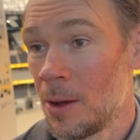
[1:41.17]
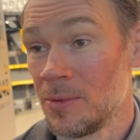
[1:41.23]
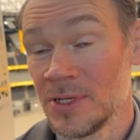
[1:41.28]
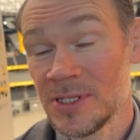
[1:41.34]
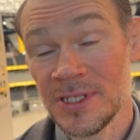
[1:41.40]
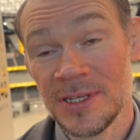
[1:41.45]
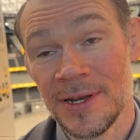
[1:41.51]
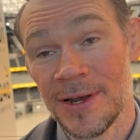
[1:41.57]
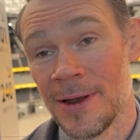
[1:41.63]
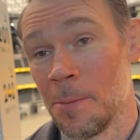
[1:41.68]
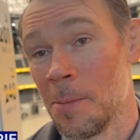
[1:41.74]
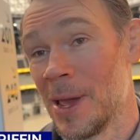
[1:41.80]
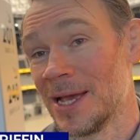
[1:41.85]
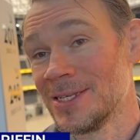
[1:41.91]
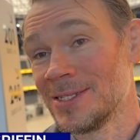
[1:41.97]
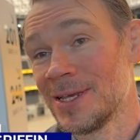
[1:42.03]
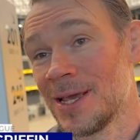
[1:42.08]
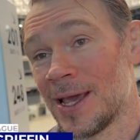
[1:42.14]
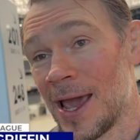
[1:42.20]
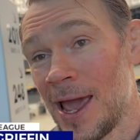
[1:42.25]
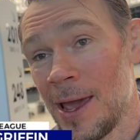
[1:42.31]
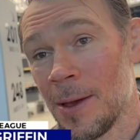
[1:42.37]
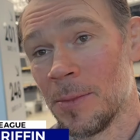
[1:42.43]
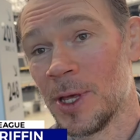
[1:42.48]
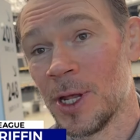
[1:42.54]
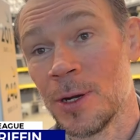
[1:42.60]
This is an amazing
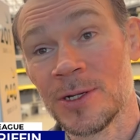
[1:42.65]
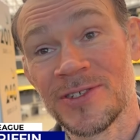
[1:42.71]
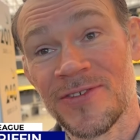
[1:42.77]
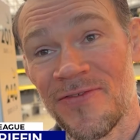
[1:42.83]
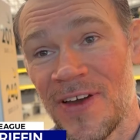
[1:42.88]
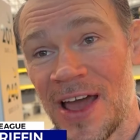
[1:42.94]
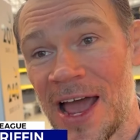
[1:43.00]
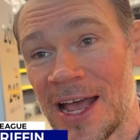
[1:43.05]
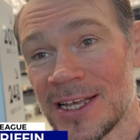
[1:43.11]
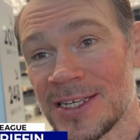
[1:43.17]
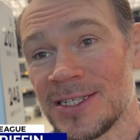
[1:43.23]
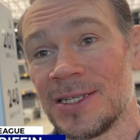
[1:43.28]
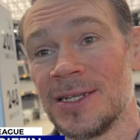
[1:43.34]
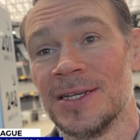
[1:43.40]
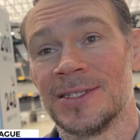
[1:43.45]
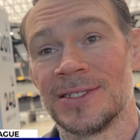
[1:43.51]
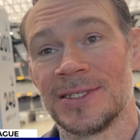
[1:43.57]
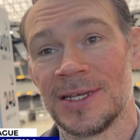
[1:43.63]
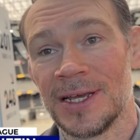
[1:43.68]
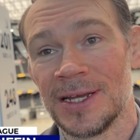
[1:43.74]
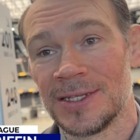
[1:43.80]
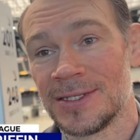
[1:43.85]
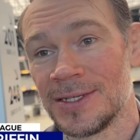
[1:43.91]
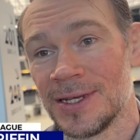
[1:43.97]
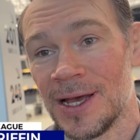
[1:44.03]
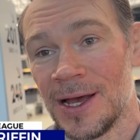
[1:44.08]
game. You know, it's fast, it's
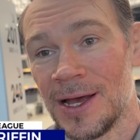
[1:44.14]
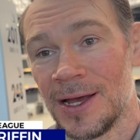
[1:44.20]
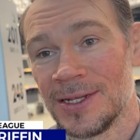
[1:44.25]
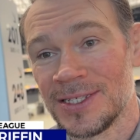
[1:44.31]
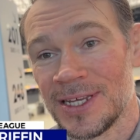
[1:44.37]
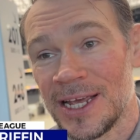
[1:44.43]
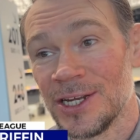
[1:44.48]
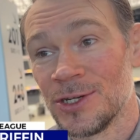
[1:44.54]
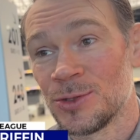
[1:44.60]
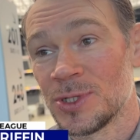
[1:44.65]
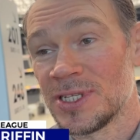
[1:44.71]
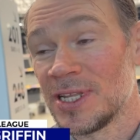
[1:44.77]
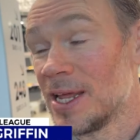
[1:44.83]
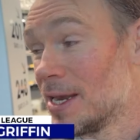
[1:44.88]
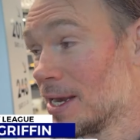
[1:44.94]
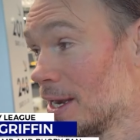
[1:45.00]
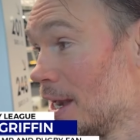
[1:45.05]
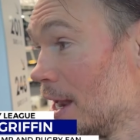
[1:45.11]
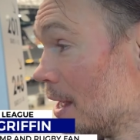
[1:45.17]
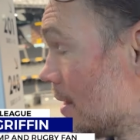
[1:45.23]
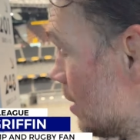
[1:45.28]
interesting, and,